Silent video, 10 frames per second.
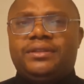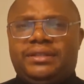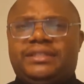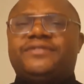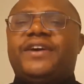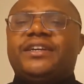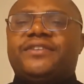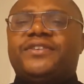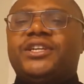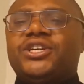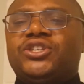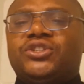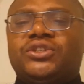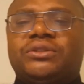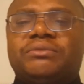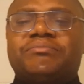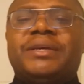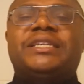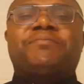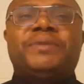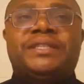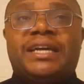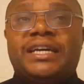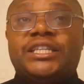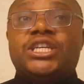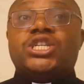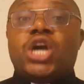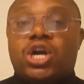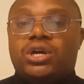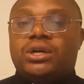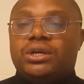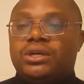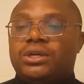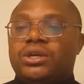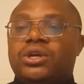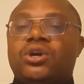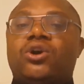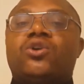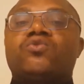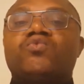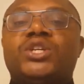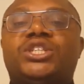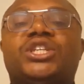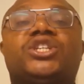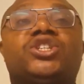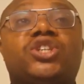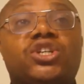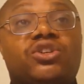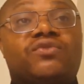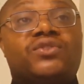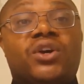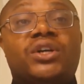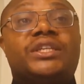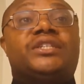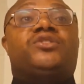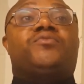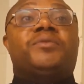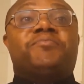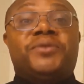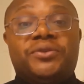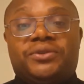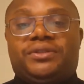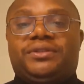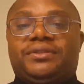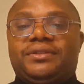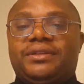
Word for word: This divine revelation makes Peter the rock on which the church of God is to be built.